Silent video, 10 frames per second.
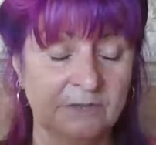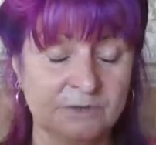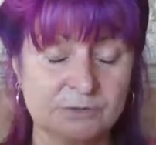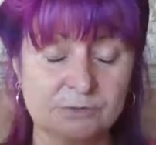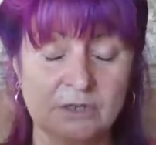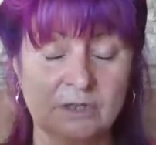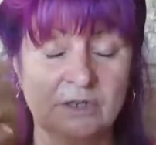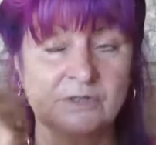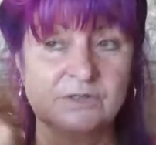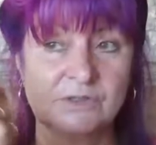angel
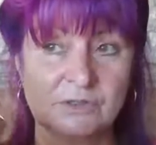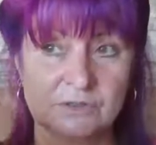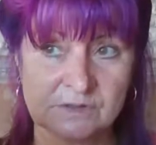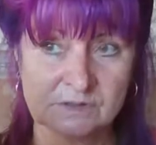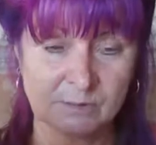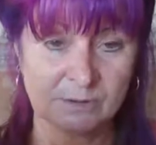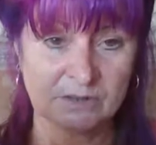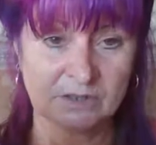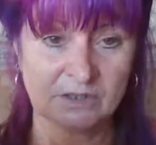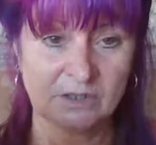guides, to your
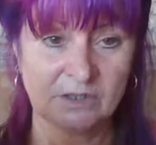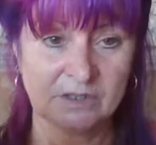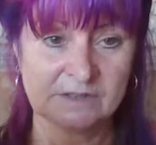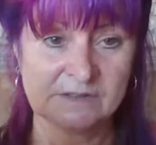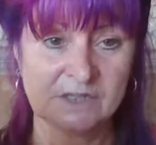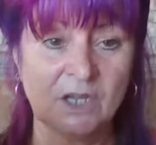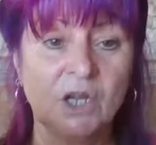spirit guides.